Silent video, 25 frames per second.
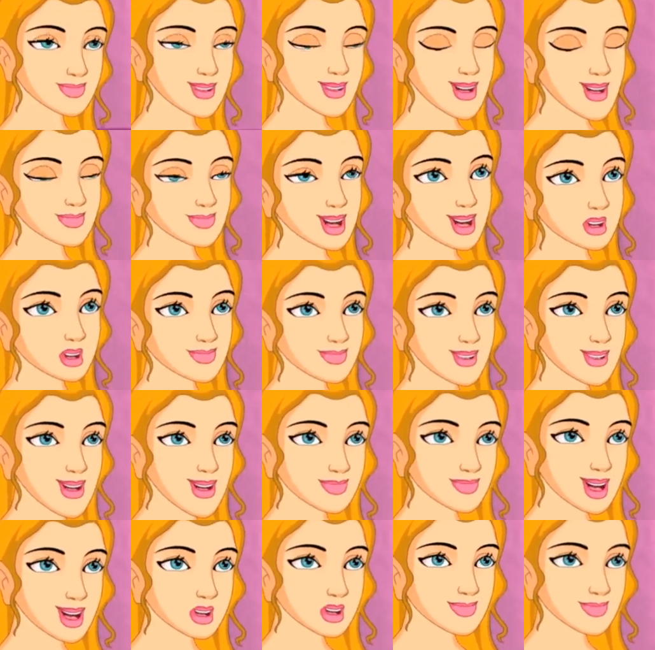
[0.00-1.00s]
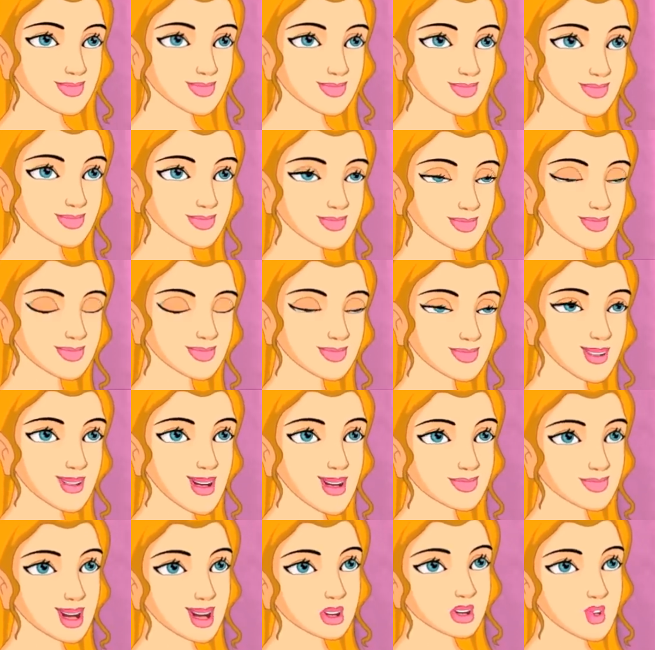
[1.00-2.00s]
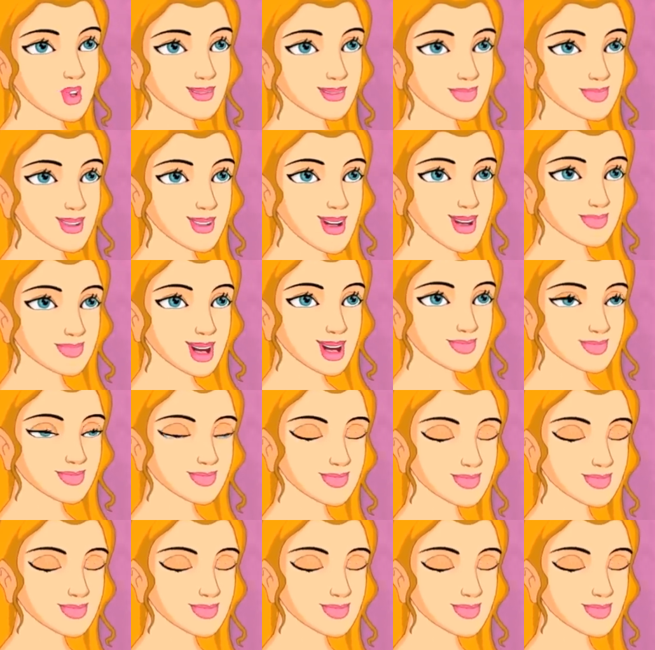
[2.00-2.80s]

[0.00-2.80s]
I'm not a prisoner. This is my home.